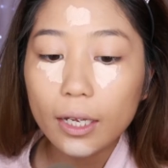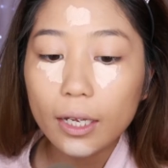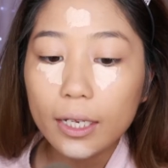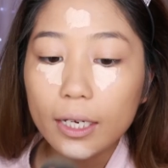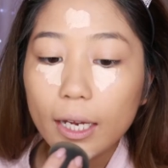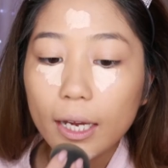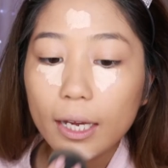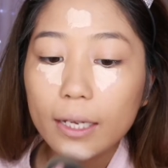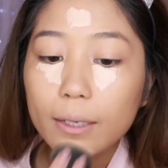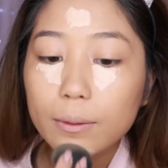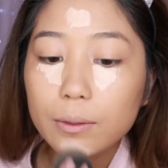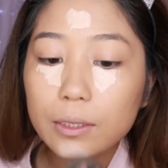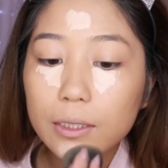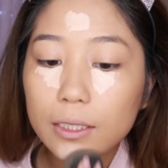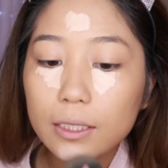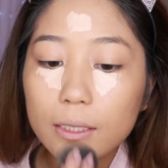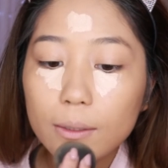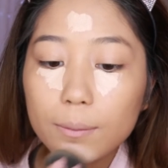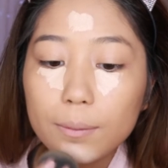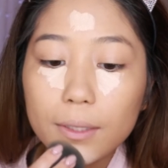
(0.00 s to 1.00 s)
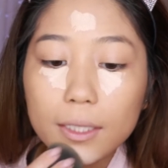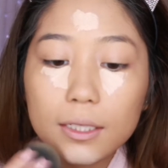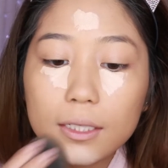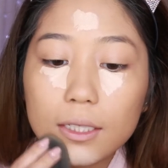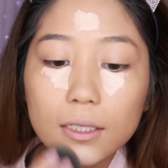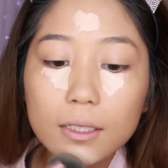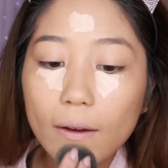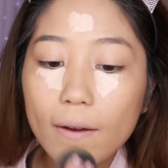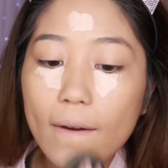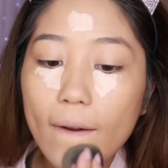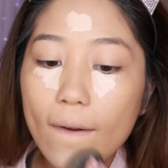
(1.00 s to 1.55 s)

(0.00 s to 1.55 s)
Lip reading: and I am just gonna blend